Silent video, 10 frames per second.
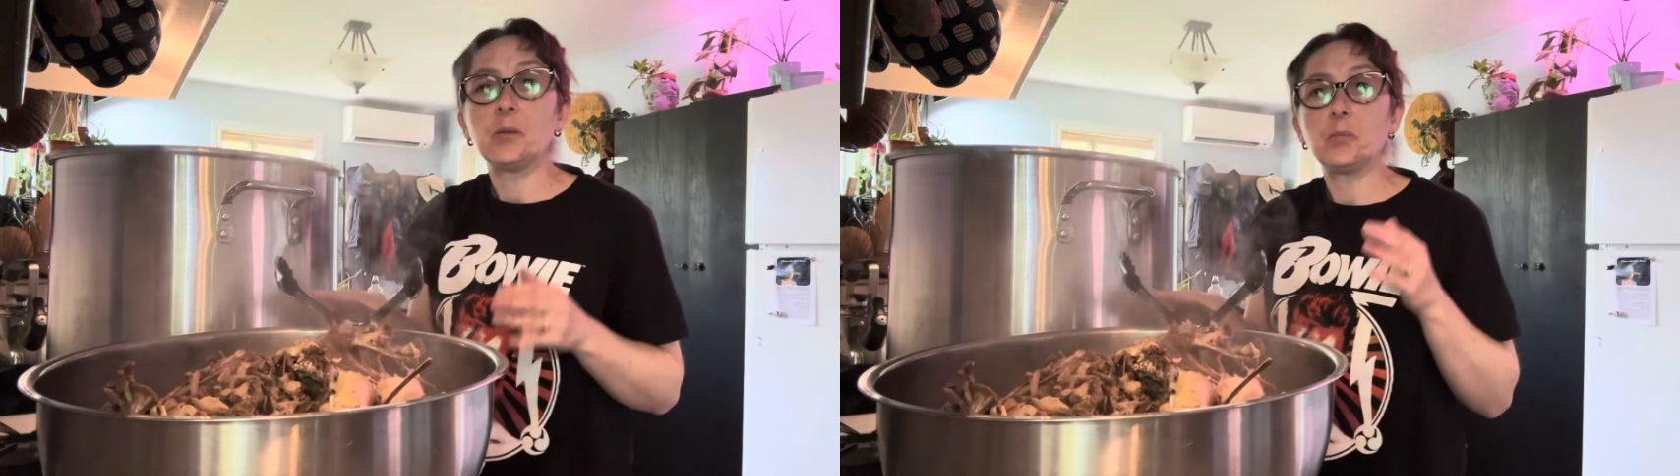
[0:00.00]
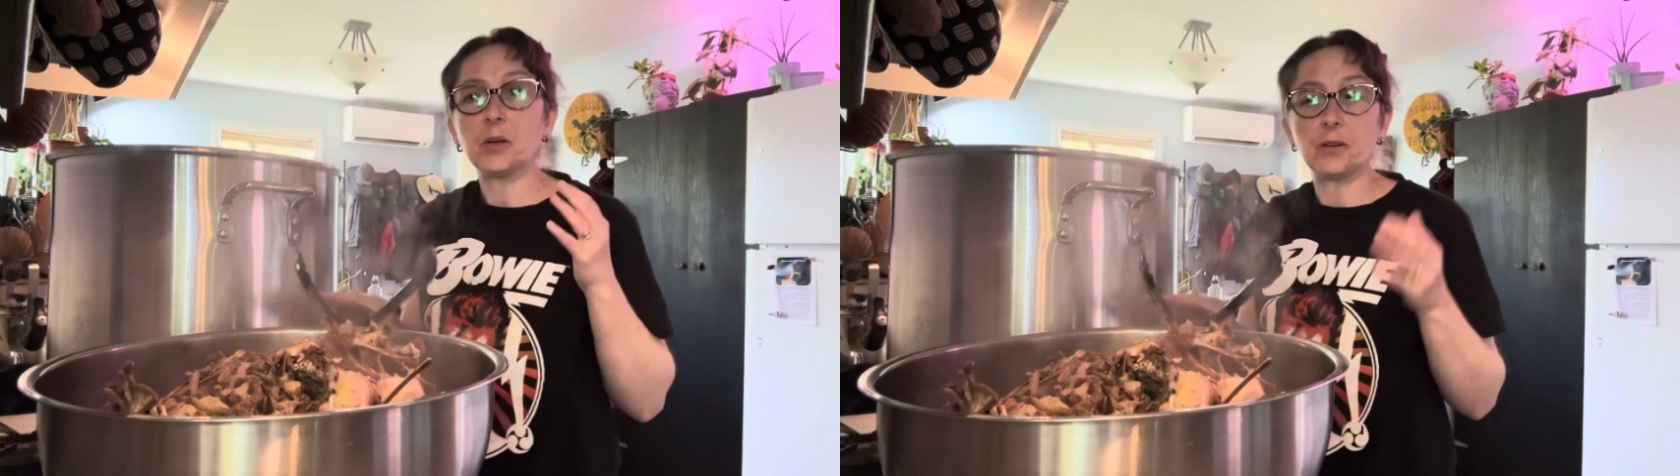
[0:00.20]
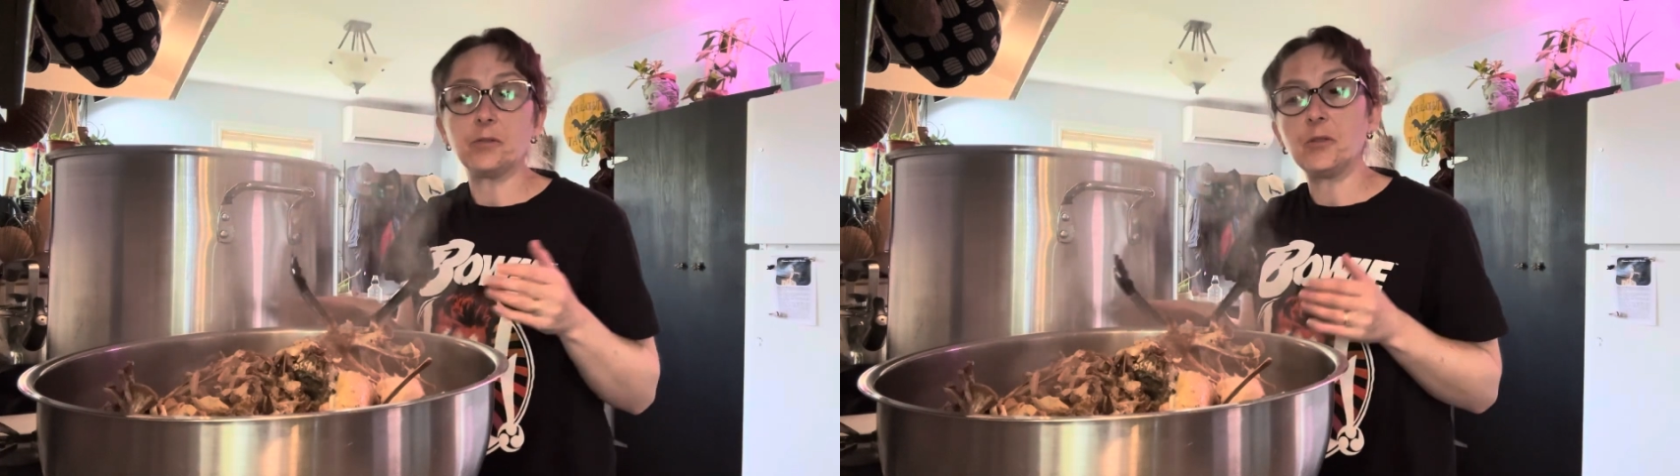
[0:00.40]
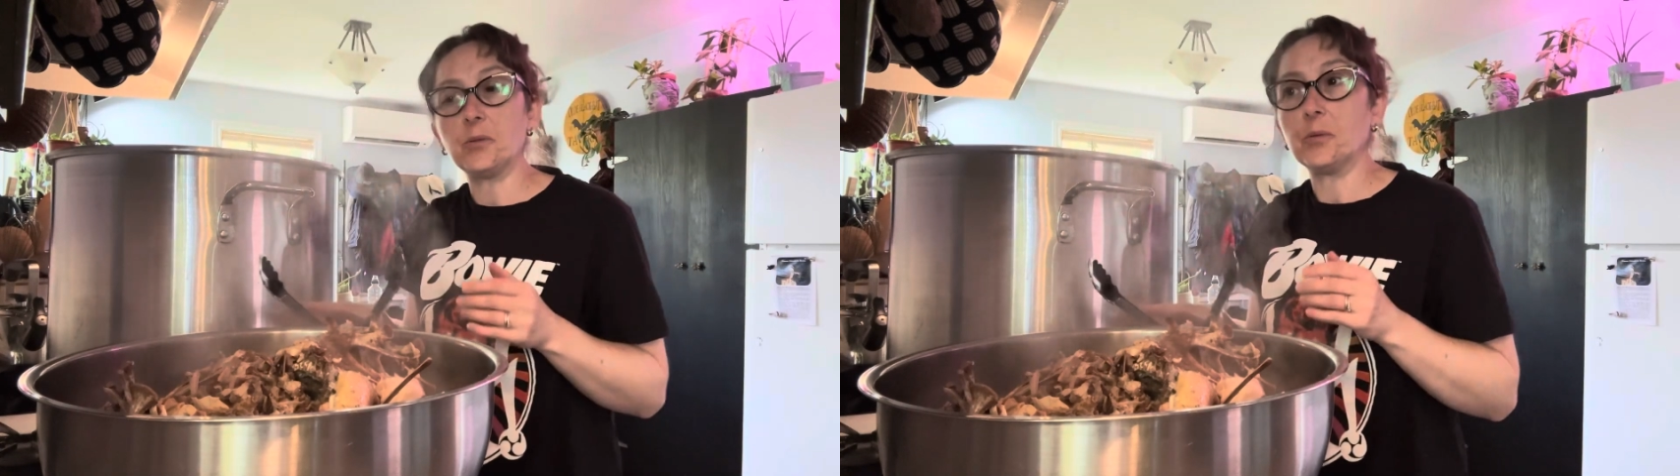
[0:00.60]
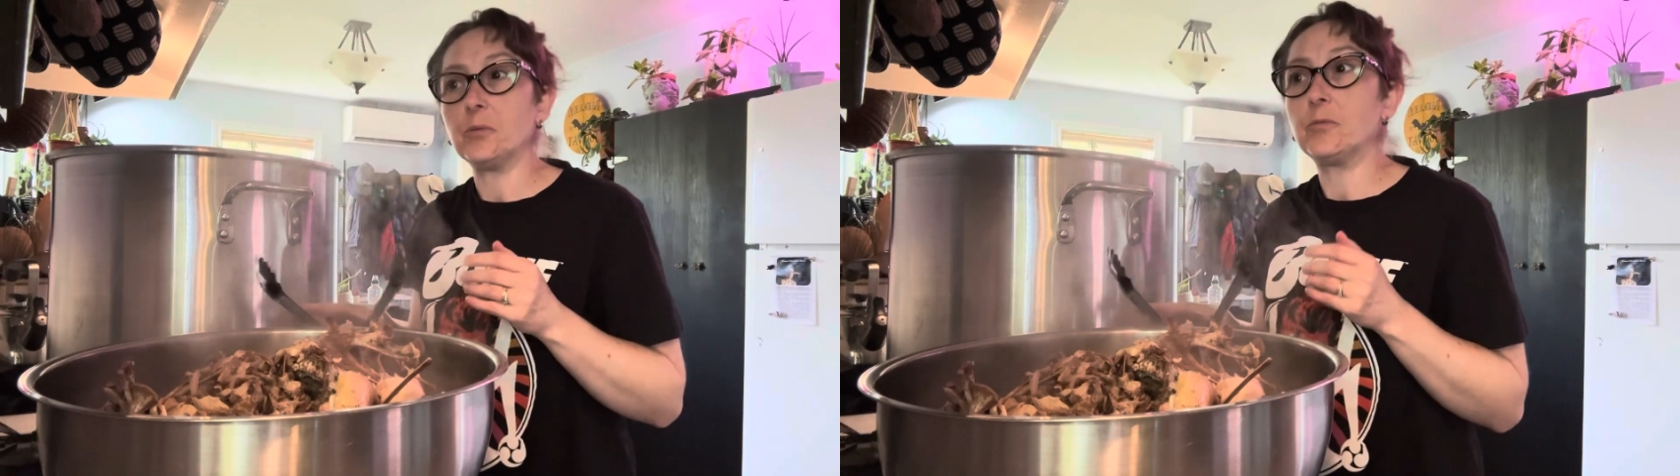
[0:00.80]
but if
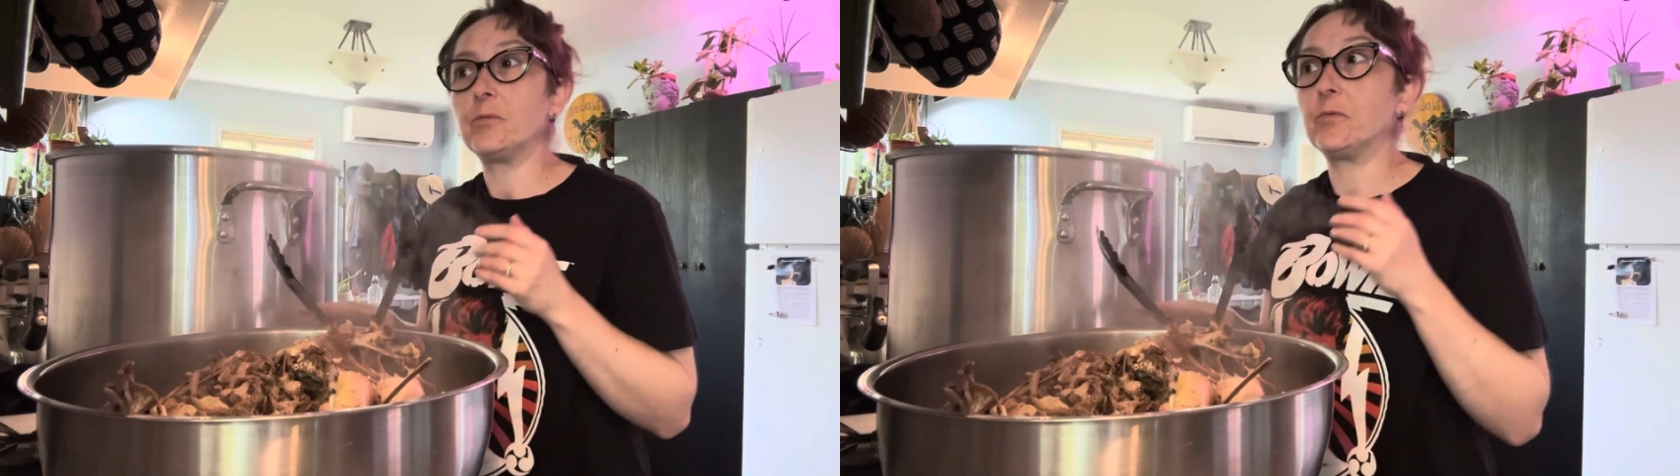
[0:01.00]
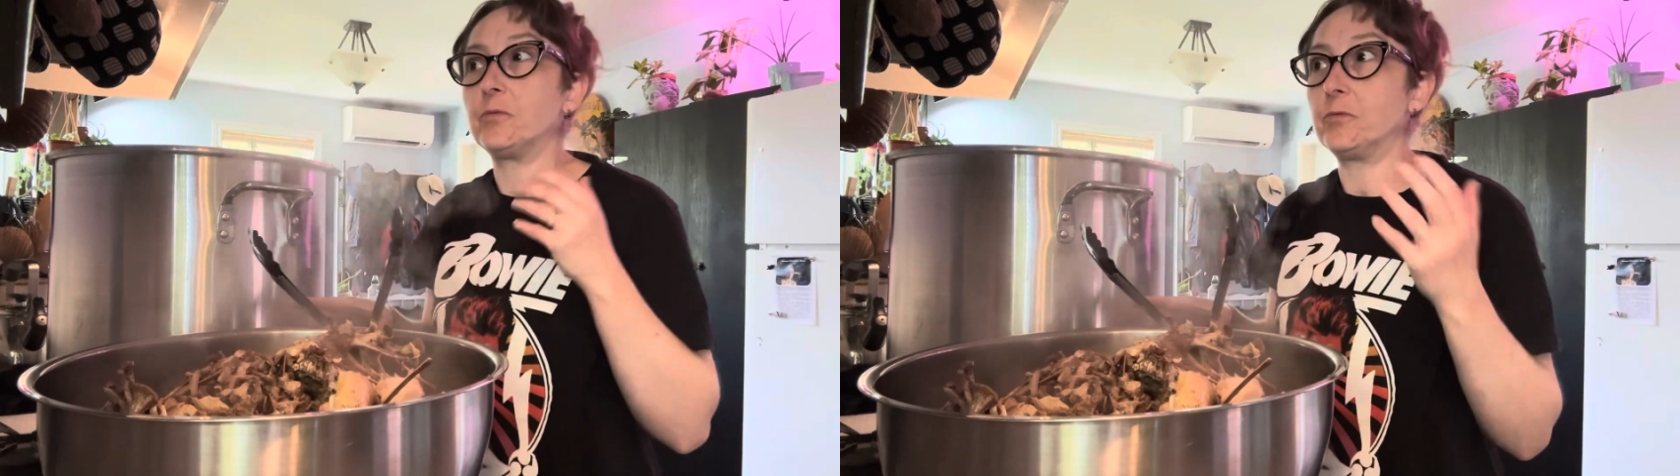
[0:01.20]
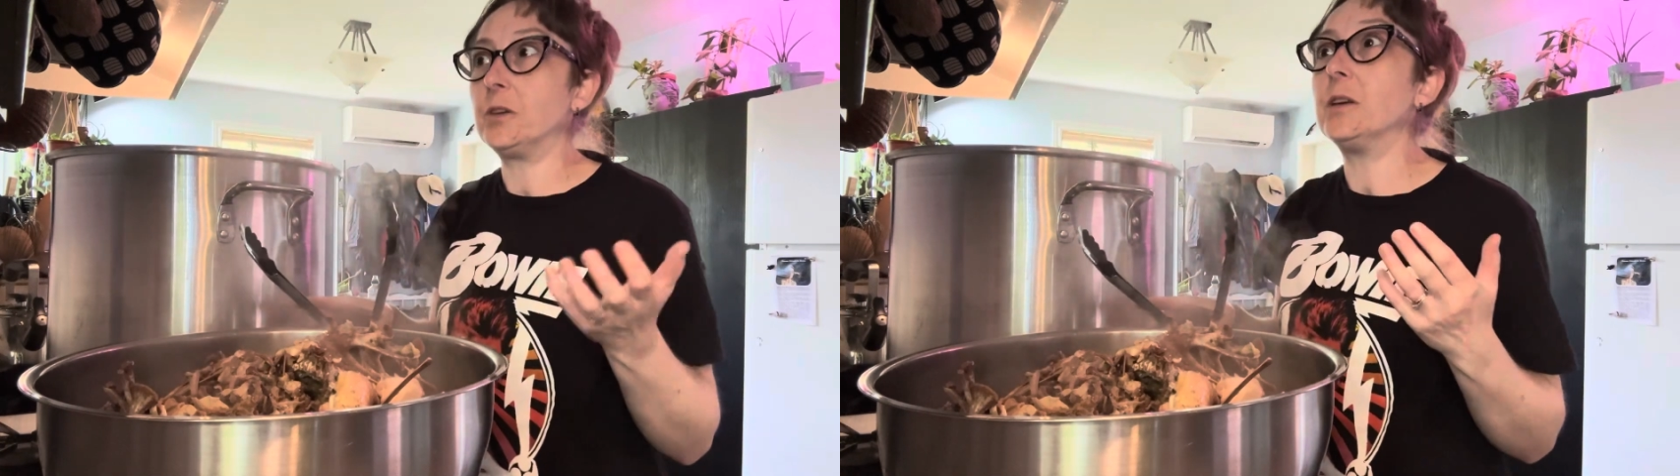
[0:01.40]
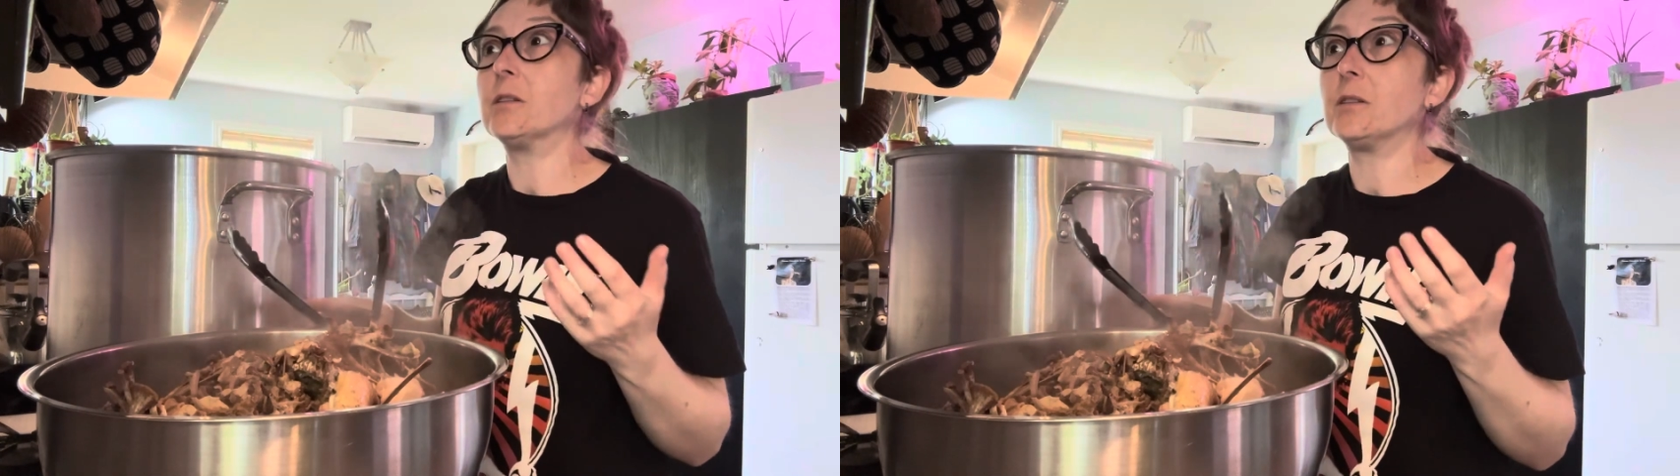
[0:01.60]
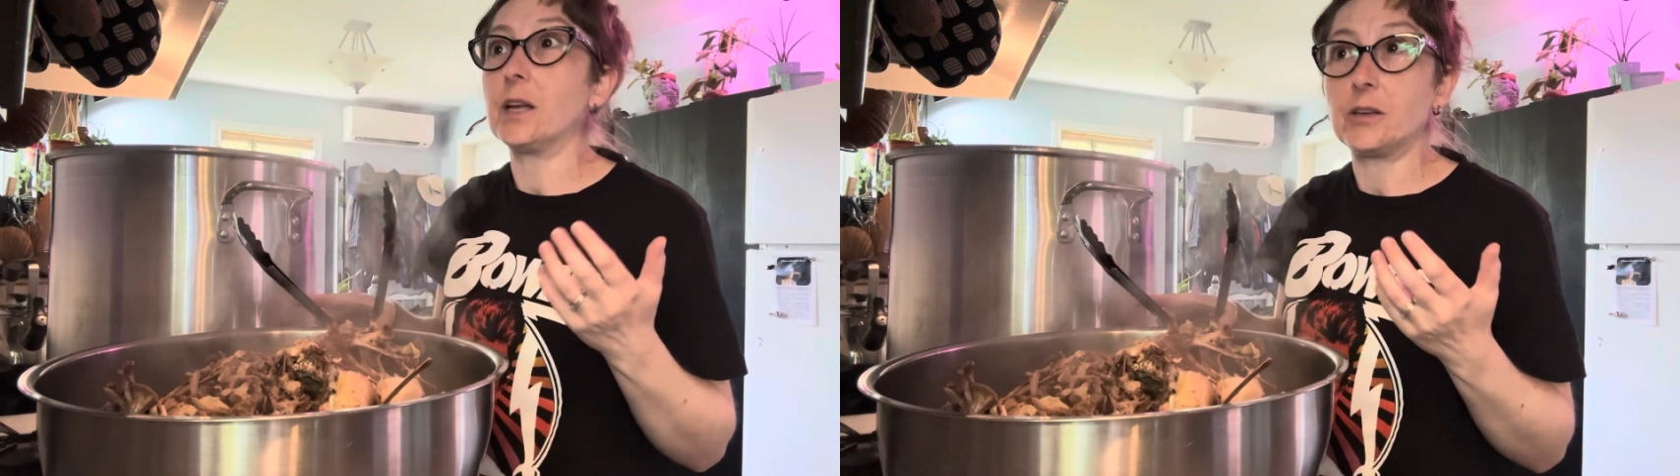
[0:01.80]
you
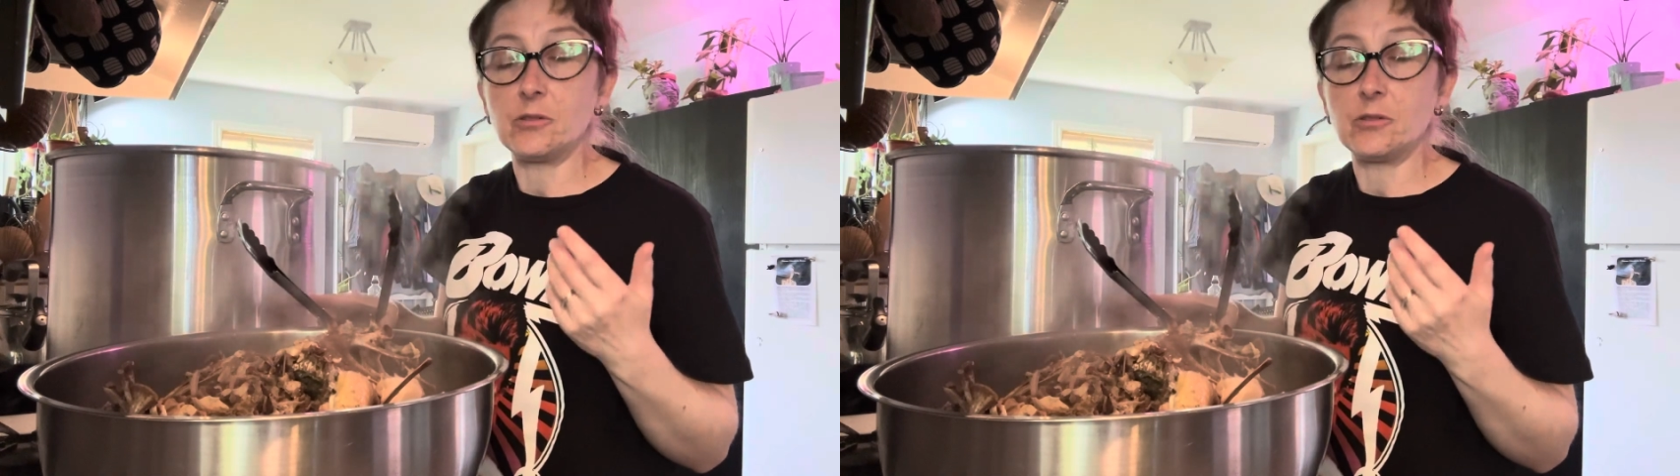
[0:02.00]
feel like